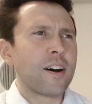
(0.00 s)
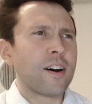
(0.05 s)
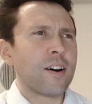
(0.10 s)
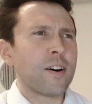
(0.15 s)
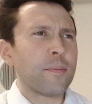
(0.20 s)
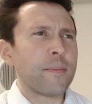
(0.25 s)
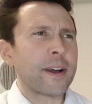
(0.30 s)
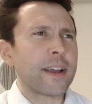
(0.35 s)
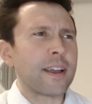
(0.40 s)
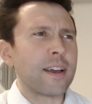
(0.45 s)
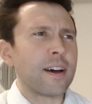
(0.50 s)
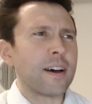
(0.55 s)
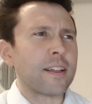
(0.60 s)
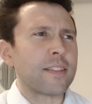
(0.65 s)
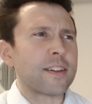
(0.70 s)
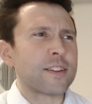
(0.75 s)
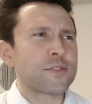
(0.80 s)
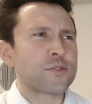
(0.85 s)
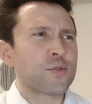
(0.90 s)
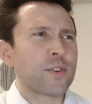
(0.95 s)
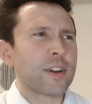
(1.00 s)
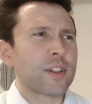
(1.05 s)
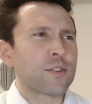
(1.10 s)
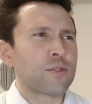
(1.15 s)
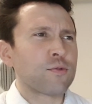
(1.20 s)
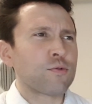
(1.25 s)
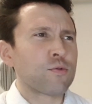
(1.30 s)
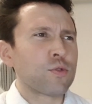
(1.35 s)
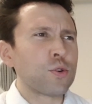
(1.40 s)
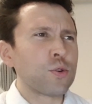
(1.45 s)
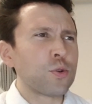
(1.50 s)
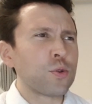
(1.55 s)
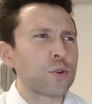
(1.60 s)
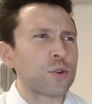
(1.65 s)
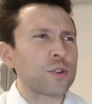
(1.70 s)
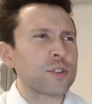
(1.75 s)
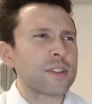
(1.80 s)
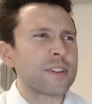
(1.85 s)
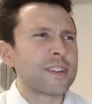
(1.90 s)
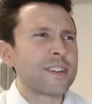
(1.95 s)
Oh my God, that trailer
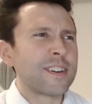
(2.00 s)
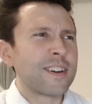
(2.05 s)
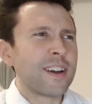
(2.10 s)
ruled!